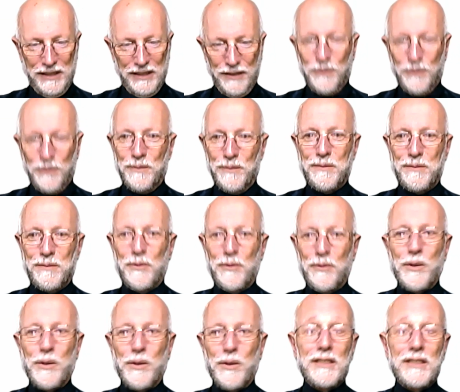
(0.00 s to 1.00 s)
Who are
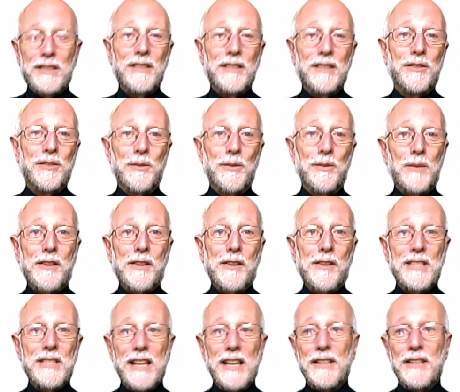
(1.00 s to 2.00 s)
you listening to, and what are the
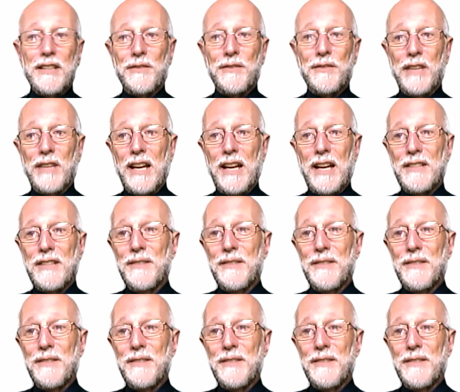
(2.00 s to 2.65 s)
settings for that?